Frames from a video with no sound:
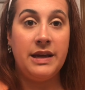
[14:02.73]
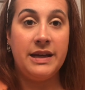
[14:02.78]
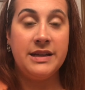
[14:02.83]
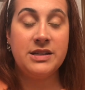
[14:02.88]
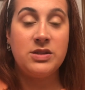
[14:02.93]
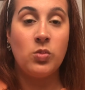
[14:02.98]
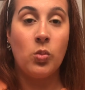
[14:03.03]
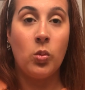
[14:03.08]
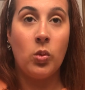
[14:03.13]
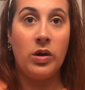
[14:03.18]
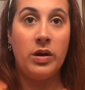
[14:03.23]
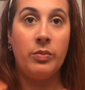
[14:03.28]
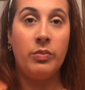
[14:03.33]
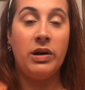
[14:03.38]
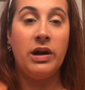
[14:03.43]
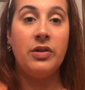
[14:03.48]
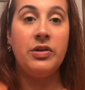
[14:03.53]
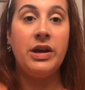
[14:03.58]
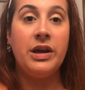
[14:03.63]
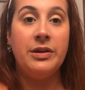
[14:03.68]
that is one
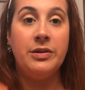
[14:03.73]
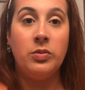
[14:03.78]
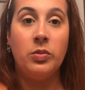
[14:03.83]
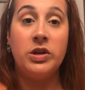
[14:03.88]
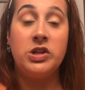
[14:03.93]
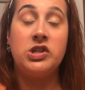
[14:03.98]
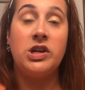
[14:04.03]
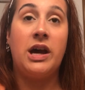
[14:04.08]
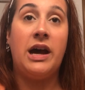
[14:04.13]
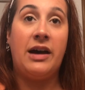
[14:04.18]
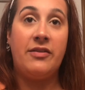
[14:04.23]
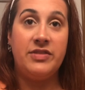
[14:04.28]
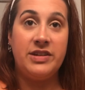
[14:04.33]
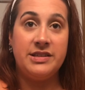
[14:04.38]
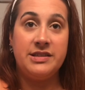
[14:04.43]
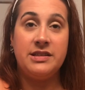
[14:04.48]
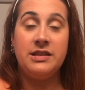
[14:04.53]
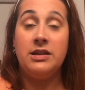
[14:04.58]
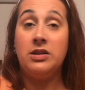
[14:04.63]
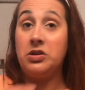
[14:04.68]
brow done, which
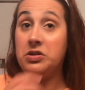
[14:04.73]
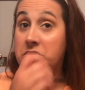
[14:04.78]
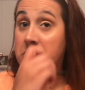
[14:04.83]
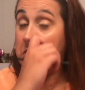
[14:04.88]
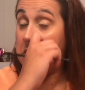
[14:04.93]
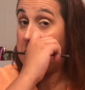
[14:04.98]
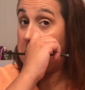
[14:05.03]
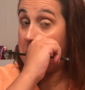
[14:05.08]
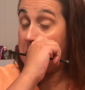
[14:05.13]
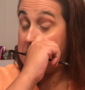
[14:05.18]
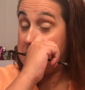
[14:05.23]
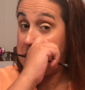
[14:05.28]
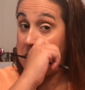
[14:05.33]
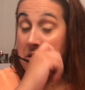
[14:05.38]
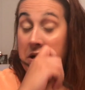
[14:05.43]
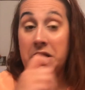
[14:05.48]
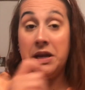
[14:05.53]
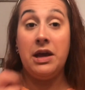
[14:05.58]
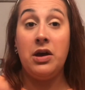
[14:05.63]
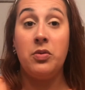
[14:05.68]
obviously it looks really crazy
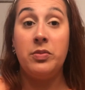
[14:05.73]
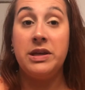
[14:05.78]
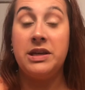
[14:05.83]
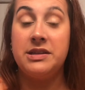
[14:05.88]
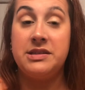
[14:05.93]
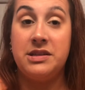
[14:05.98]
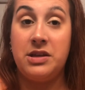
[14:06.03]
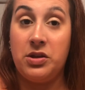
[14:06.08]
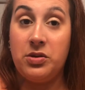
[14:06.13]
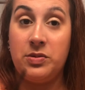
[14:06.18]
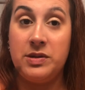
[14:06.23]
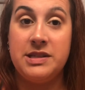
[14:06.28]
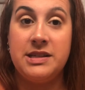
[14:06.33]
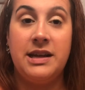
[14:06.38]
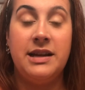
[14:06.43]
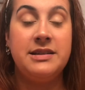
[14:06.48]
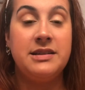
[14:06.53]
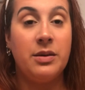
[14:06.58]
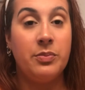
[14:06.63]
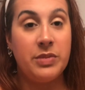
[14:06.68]
right now because the other one's
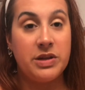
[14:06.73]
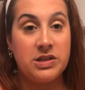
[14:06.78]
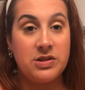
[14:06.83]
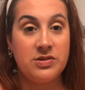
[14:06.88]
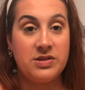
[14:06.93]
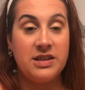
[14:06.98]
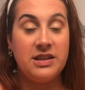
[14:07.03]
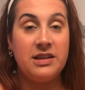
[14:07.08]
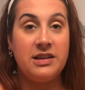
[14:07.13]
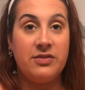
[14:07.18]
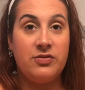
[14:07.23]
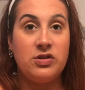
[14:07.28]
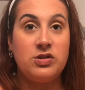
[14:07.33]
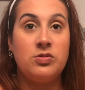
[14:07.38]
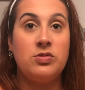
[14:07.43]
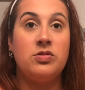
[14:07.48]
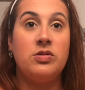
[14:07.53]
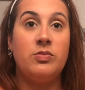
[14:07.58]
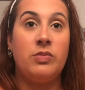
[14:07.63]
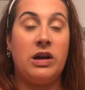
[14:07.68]
not done. But do you see the difference
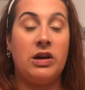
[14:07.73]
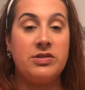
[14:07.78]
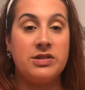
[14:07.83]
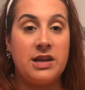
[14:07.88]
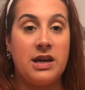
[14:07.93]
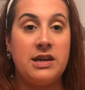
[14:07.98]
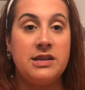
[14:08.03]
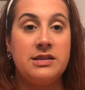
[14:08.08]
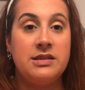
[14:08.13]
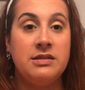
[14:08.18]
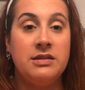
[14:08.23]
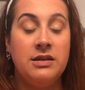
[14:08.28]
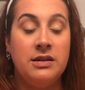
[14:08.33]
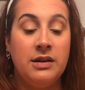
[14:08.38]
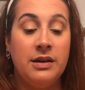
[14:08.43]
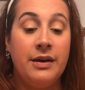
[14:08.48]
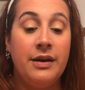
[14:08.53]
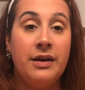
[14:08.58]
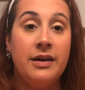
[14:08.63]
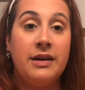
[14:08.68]
between brows, guys?
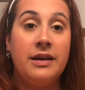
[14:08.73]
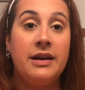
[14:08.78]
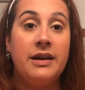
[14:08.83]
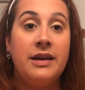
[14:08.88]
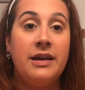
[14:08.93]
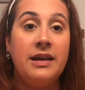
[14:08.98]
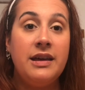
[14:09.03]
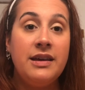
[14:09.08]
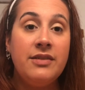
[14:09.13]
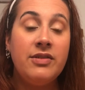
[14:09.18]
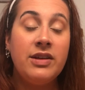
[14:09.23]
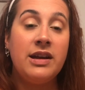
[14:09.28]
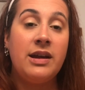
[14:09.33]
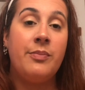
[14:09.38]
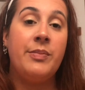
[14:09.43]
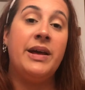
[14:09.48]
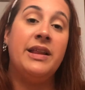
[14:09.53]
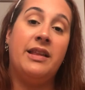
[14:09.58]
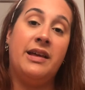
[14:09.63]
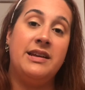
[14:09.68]
Even
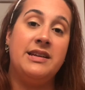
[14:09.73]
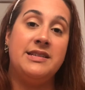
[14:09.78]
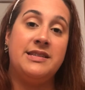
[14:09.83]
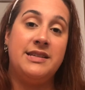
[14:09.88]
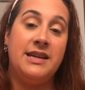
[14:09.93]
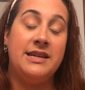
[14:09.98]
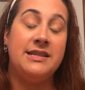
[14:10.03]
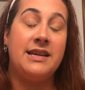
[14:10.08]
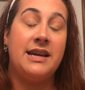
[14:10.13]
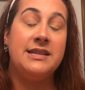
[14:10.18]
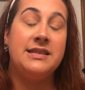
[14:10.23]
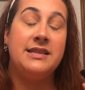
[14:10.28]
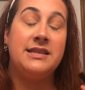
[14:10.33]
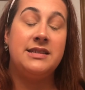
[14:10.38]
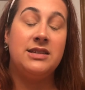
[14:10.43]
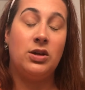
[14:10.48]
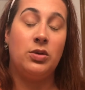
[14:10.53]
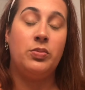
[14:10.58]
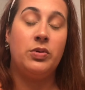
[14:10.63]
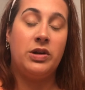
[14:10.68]
on my lightest days, I
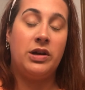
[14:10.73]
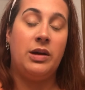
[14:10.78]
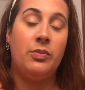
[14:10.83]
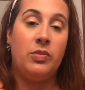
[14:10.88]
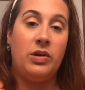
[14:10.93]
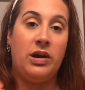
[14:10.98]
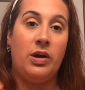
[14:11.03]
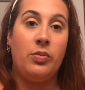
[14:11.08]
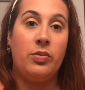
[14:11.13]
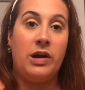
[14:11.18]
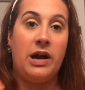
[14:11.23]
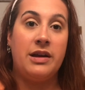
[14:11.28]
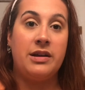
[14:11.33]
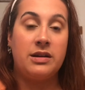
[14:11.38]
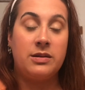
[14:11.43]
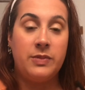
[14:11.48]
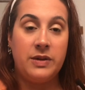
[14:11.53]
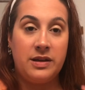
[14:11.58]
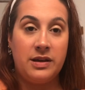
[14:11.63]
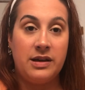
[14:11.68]
still put on brow
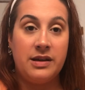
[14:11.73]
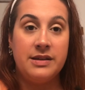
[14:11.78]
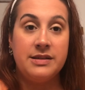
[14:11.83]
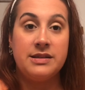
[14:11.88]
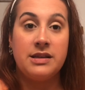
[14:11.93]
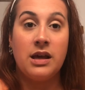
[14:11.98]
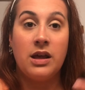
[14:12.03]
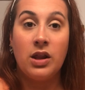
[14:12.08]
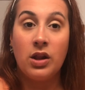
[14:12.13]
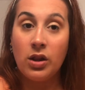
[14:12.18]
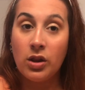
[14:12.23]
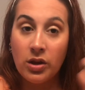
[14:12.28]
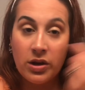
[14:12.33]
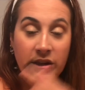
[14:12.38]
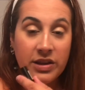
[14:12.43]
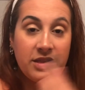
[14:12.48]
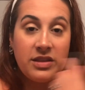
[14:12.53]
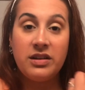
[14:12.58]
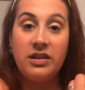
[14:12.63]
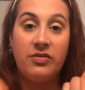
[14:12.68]
product because look
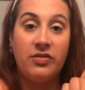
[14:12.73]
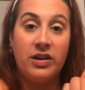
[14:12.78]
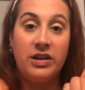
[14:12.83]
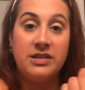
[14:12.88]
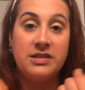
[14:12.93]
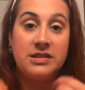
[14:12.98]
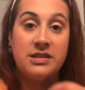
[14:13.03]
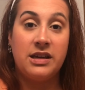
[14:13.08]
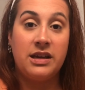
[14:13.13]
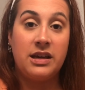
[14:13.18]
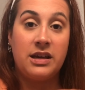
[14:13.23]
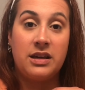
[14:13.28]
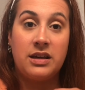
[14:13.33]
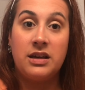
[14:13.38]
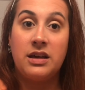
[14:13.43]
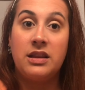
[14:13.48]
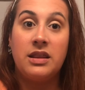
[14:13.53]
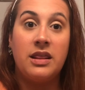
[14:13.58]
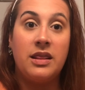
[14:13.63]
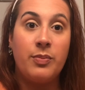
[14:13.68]
at the difference. Like,
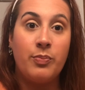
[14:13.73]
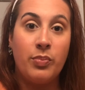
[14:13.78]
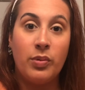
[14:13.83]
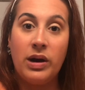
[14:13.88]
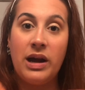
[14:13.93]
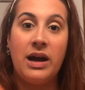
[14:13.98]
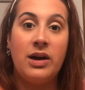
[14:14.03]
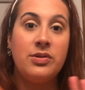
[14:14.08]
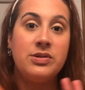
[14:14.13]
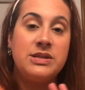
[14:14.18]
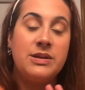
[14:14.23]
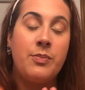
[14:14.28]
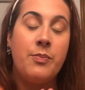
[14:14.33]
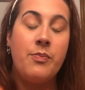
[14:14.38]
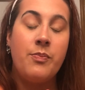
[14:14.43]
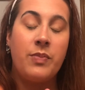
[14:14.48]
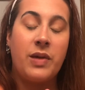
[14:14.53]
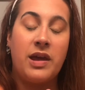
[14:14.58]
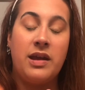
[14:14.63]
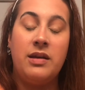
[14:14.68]
brows
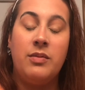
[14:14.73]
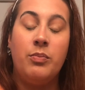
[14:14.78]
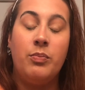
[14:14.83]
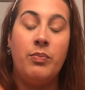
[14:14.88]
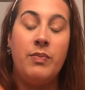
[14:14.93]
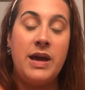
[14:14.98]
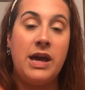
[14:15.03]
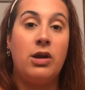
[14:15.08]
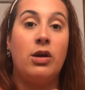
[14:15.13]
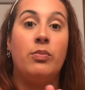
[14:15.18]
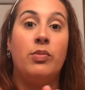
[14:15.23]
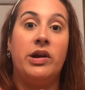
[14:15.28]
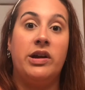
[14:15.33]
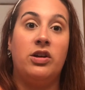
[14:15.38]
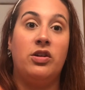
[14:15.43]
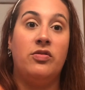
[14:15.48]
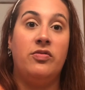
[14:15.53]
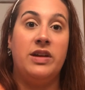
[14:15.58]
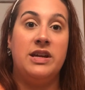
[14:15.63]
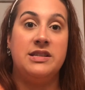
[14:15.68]
can make or
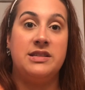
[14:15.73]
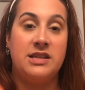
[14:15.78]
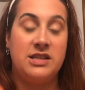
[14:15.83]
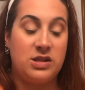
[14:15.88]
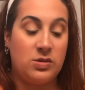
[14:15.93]
break your face, I